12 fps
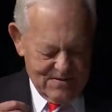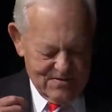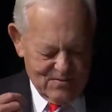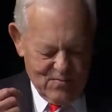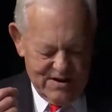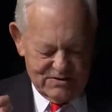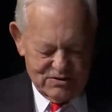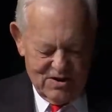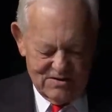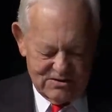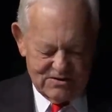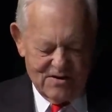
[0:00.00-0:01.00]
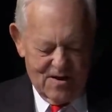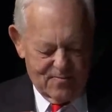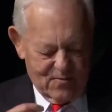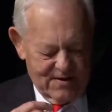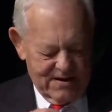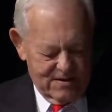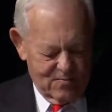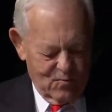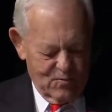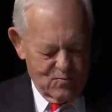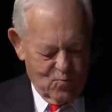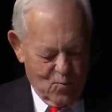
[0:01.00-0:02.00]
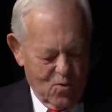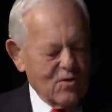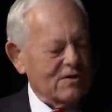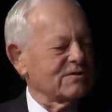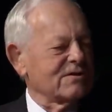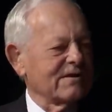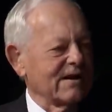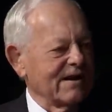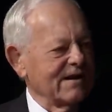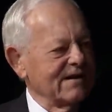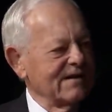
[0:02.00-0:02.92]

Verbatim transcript: The way Johnson operated wouldn't work today.